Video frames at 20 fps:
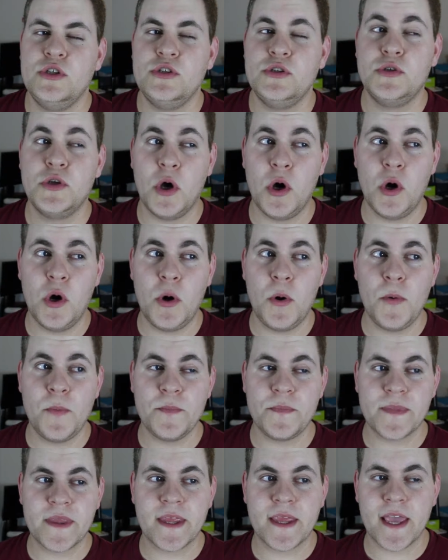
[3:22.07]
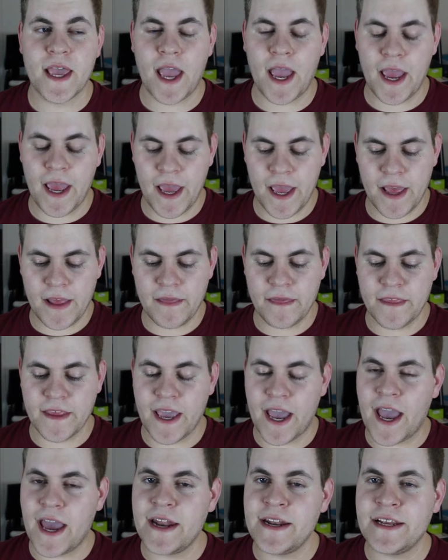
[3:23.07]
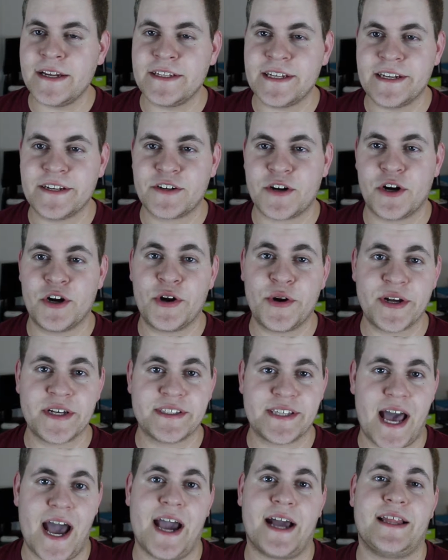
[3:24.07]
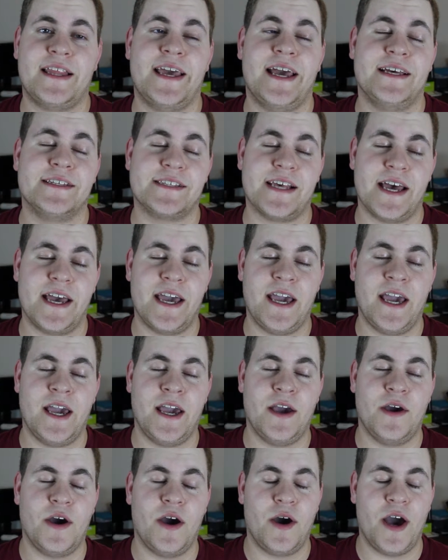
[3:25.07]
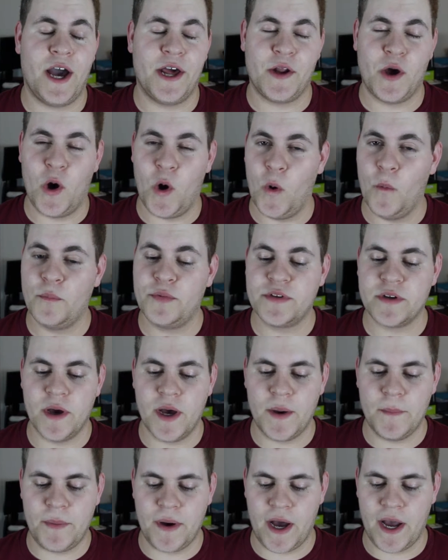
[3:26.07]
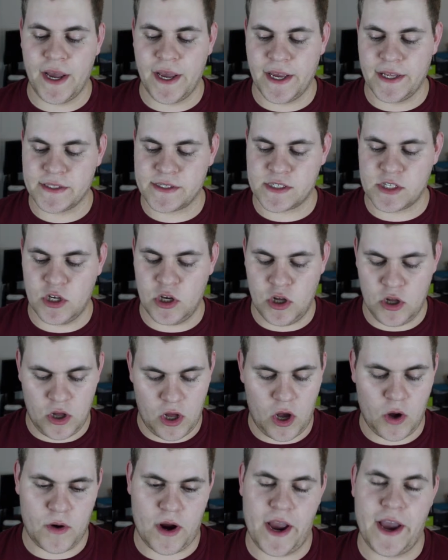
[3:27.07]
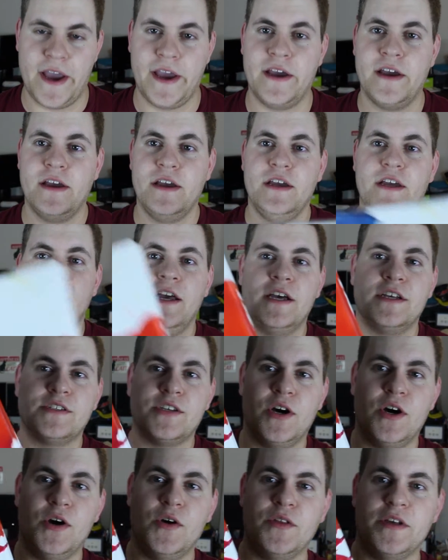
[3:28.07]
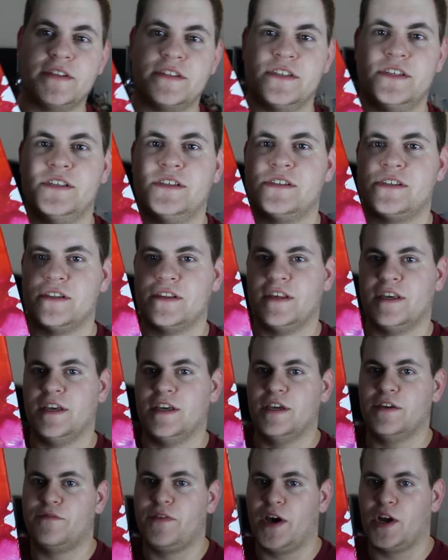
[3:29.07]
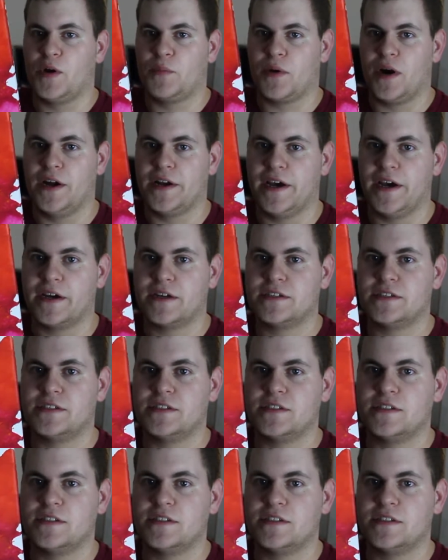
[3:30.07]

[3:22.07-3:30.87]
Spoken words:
So in the end, it didn't turn out exactly as I had hoped, but it's still alright. So this is the final product.